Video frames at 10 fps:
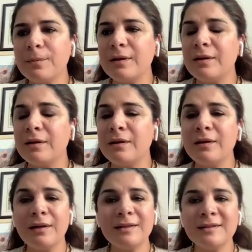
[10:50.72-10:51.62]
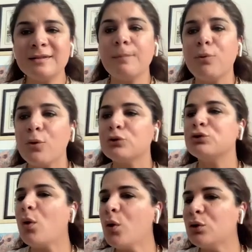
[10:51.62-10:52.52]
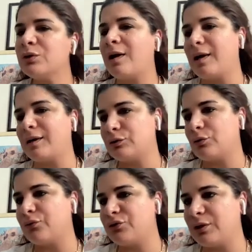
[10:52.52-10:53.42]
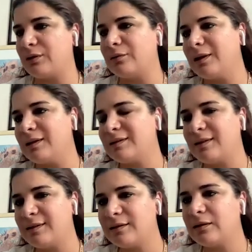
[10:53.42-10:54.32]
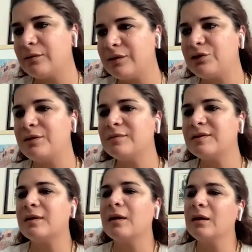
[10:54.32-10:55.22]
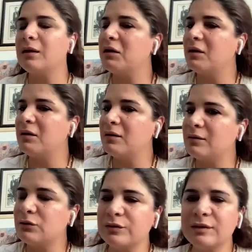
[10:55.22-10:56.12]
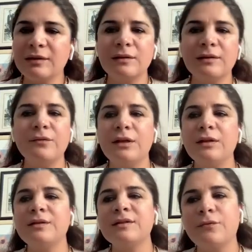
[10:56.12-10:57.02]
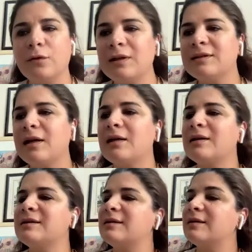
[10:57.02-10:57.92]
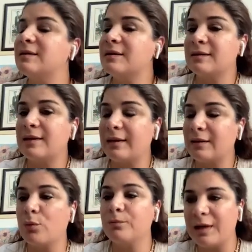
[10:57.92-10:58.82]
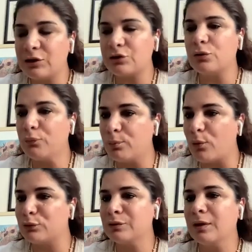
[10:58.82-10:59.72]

It supports all kinds of general anesthesia regimes, total intravenous, volatile anesthetics, and combination of both.